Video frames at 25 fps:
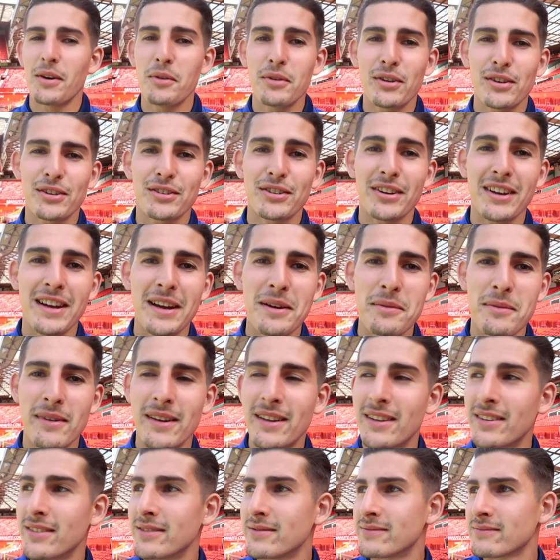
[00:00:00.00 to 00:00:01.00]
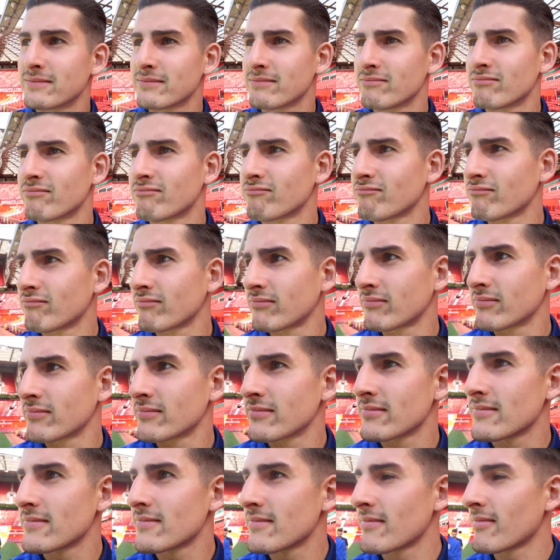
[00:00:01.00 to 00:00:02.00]
I want to cry. I can see the sparkle in your
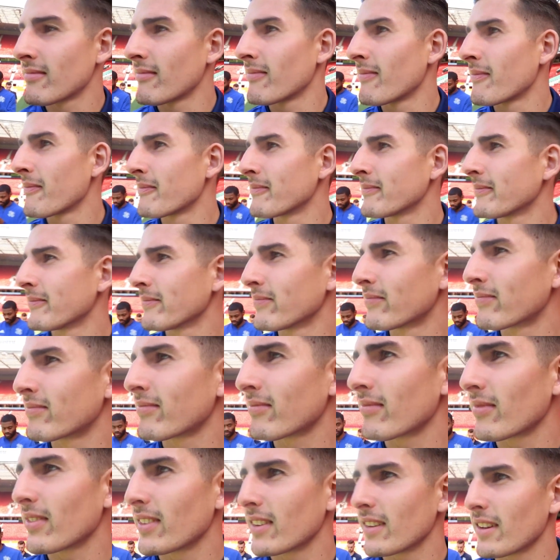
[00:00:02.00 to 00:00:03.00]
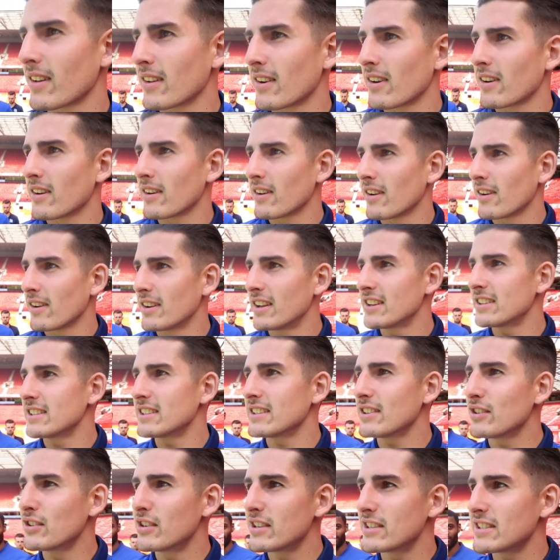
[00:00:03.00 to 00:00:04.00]
eye. This is crazy. This
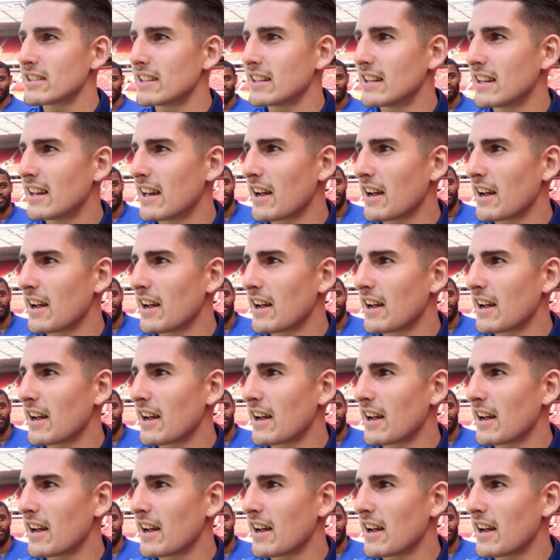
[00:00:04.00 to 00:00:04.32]
is honestly